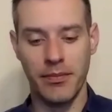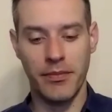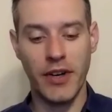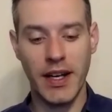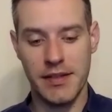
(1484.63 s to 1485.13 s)

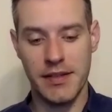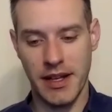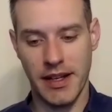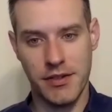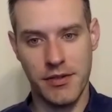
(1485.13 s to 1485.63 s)
Before I get to my
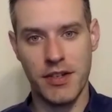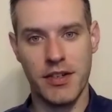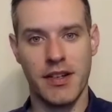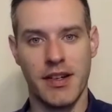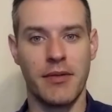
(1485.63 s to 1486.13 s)
last
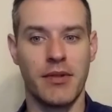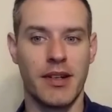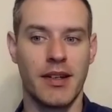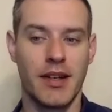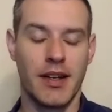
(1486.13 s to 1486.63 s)
question, I want
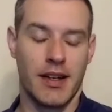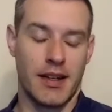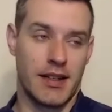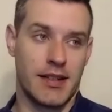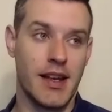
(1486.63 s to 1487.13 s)
to
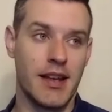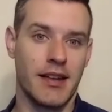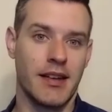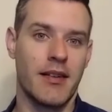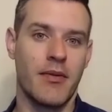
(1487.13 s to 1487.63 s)
say
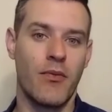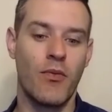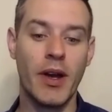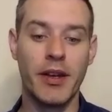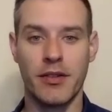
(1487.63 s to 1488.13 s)
that
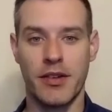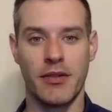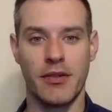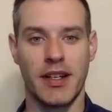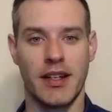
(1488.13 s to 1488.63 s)
what you're
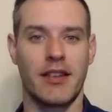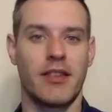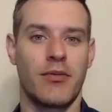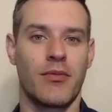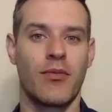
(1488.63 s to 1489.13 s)
doing in
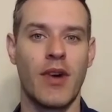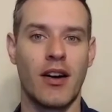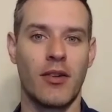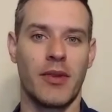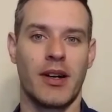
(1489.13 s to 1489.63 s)
the
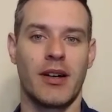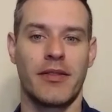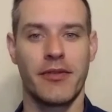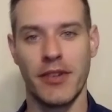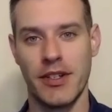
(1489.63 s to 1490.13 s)
realm of
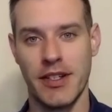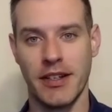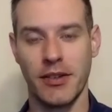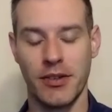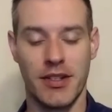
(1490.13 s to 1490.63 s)
diversity and
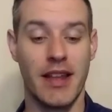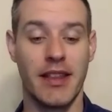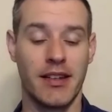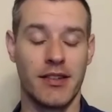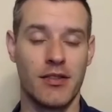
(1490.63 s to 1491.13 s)
inclusion, I
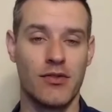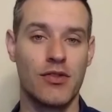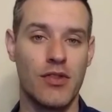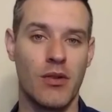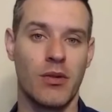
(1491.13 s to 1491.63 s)
think is
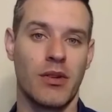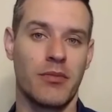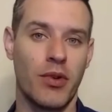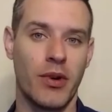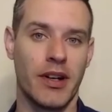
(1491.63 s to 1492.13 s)
so
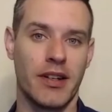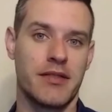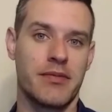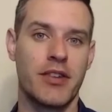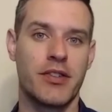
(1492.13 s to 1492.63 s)
important,
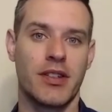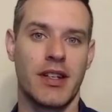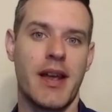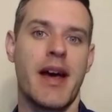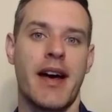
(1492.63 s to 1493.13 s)

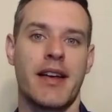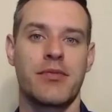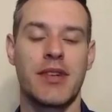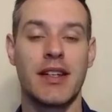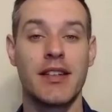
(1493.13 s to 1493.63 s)
especially as
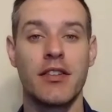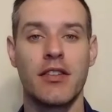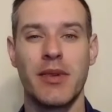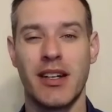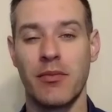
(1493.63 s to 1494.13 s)
we continue
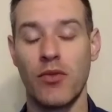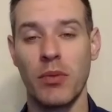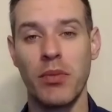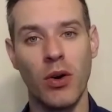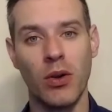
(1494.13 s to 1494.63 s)
to become
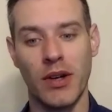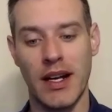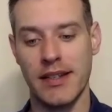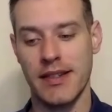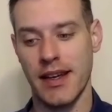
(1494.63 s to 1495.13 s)
more
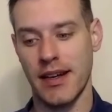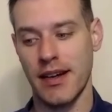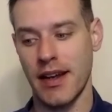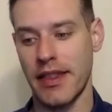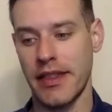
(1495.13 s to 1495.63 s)
polarized. And
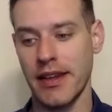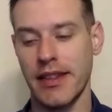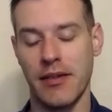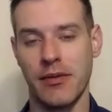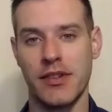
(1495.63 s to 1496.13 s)
I think
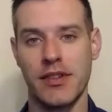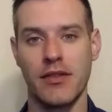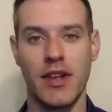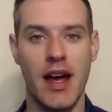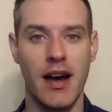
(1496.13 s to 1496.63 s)
that was
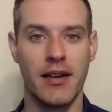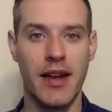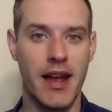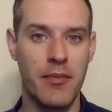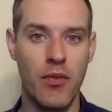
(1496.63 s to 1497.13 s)
not
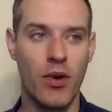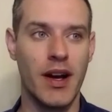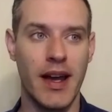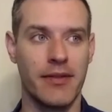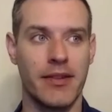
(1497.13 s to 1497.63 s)
more
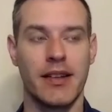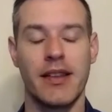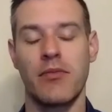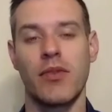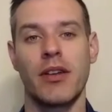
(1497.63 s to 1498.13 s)
evident
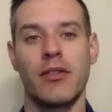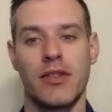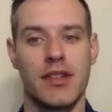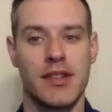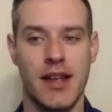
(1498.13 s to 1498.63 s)
than what you
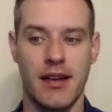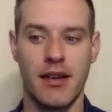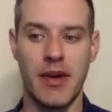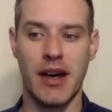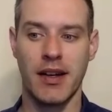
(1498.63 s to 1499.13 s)
just said
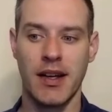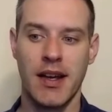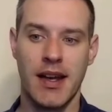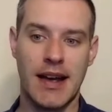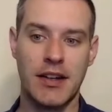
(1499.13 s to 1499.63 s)
about
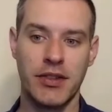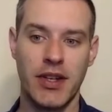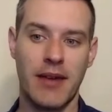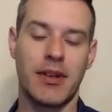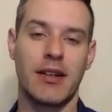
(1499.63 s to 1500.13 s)
actually
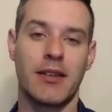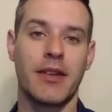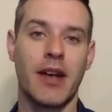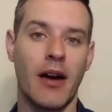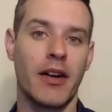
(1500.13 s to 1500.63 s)
having enough
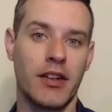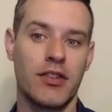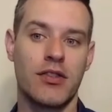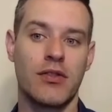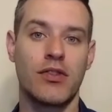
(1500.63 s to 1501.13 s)

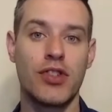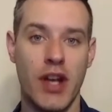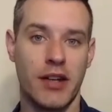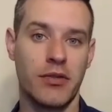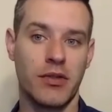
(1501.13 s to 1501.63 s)
courage to
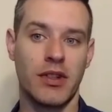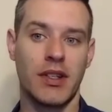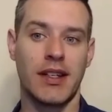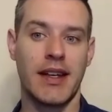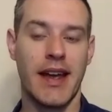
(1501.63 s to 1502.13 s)

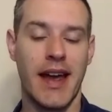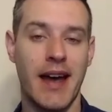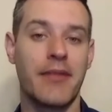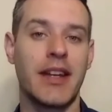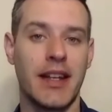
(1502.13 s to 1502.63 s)
genuinely
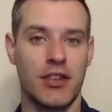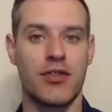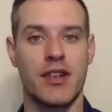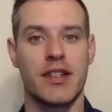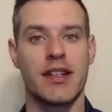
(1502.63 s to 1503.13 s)
have an
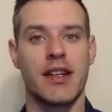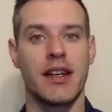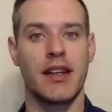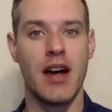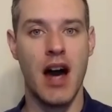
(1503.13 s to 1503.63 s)
interest in